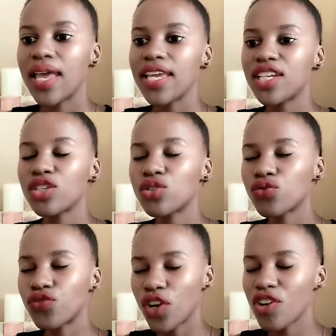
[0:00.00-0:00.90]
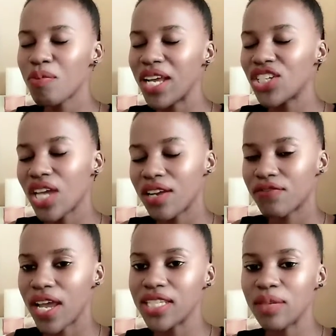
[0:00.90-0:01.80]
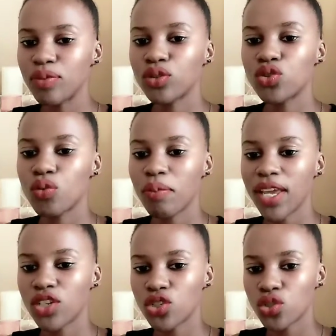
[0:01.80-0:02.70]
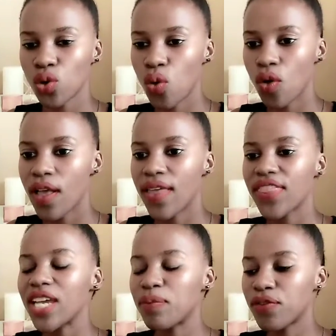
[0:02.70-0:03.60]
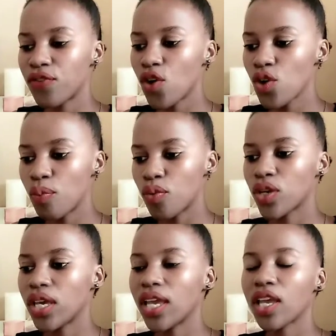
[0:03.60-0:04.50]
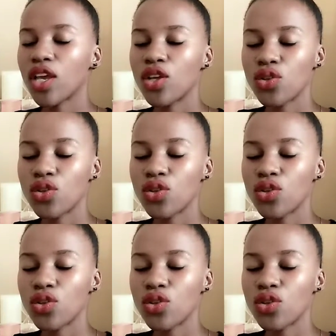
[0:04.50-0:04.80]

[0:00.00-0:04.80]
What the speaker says: It is very much advisable to make sure that before your booking,